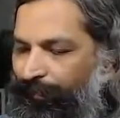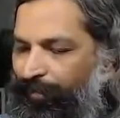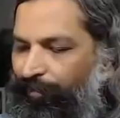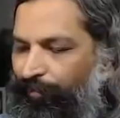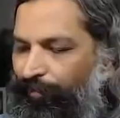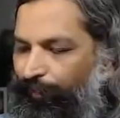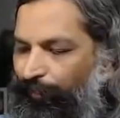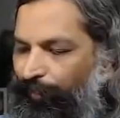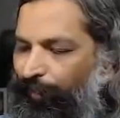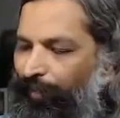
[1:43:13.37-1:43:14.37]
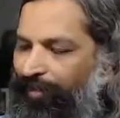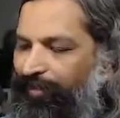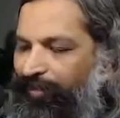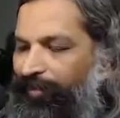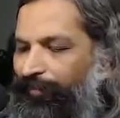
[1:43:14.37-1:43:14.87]
So we will
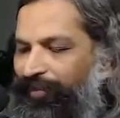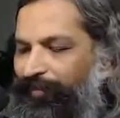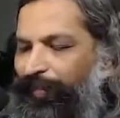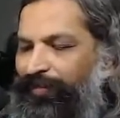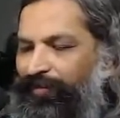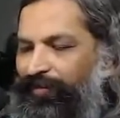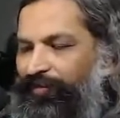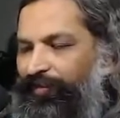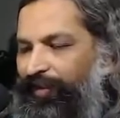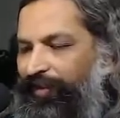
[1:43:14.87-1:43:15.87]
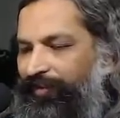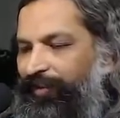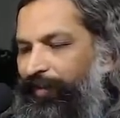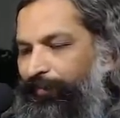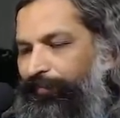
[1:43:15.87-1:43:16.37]
continue this passage next
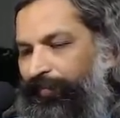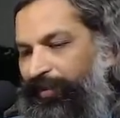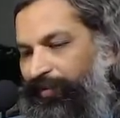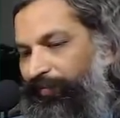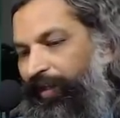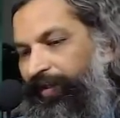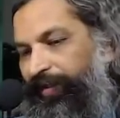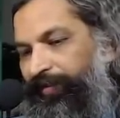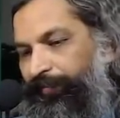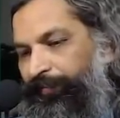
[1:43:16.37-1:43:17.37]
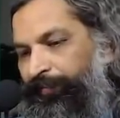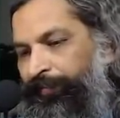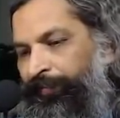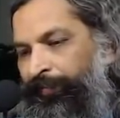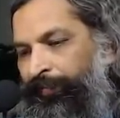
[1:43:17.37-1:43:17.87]
time, next Friday,
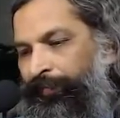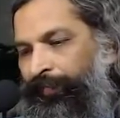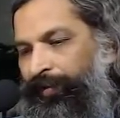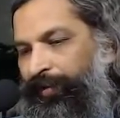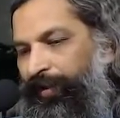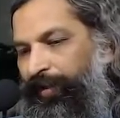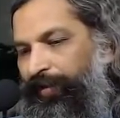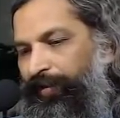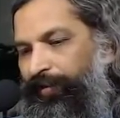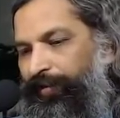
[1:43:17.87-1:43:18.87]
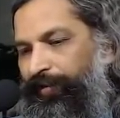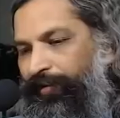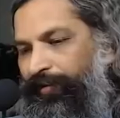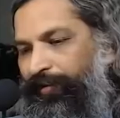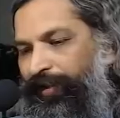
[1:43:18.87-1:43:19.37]
and
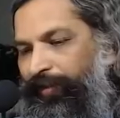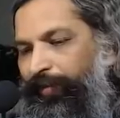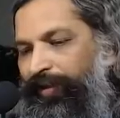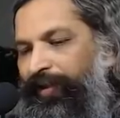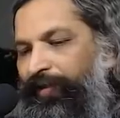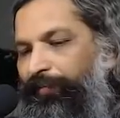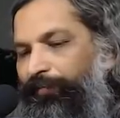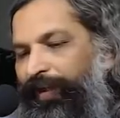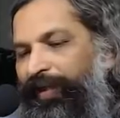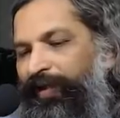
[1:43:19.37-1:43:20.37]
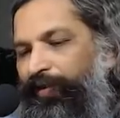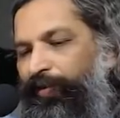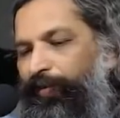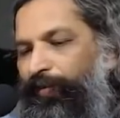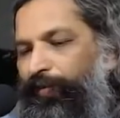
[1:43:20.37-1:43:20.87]
he will begin
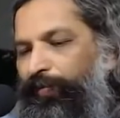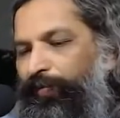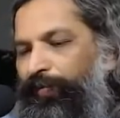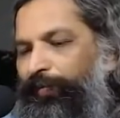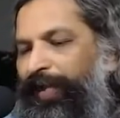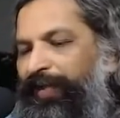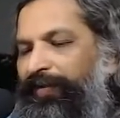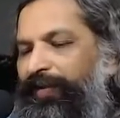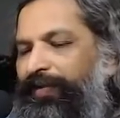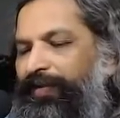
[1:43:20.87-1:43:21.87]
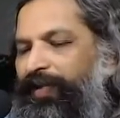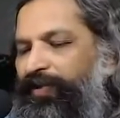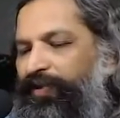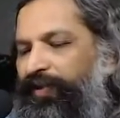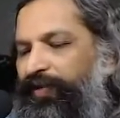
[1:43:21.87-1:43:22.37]
to make the
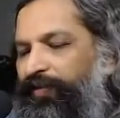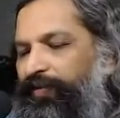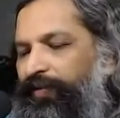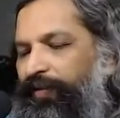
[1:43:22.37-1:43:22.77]
distinctions,